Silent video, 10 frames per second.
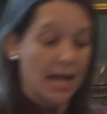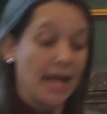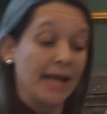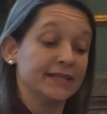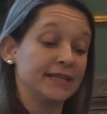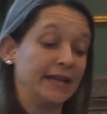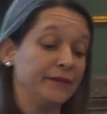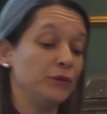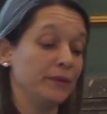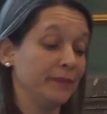
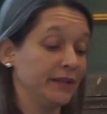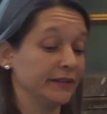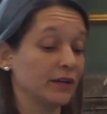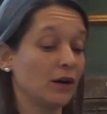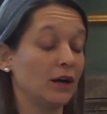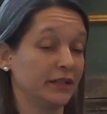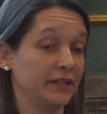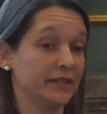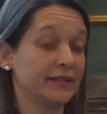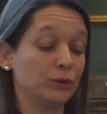Enslaved women in the
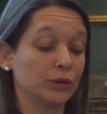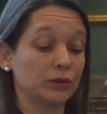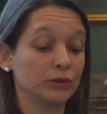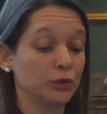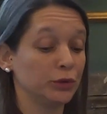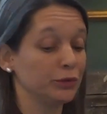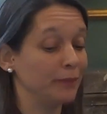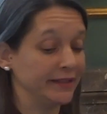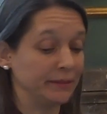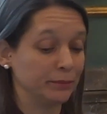colonies that were controlled
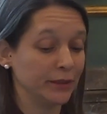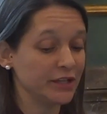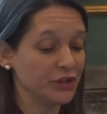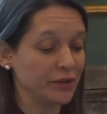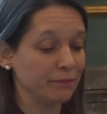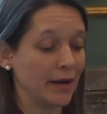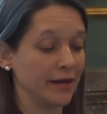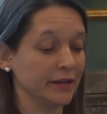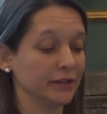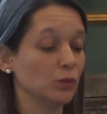by the British
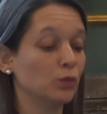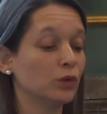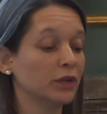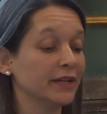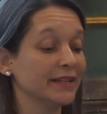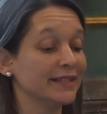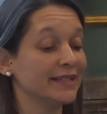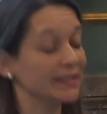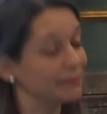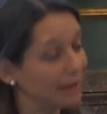Empire were
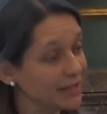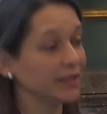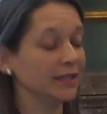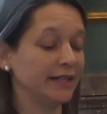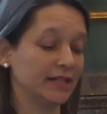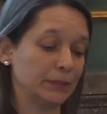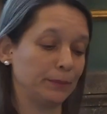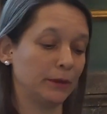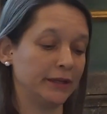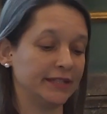systematically
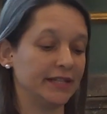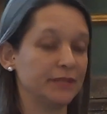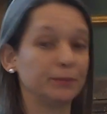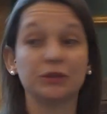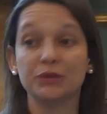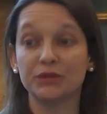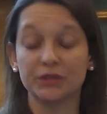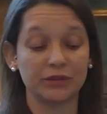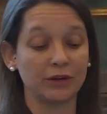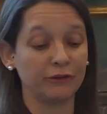exploited as
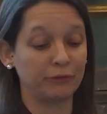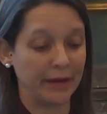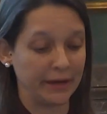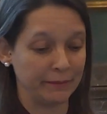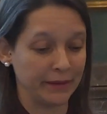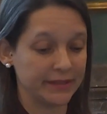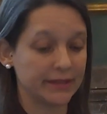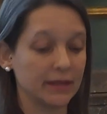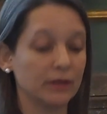producers of babies,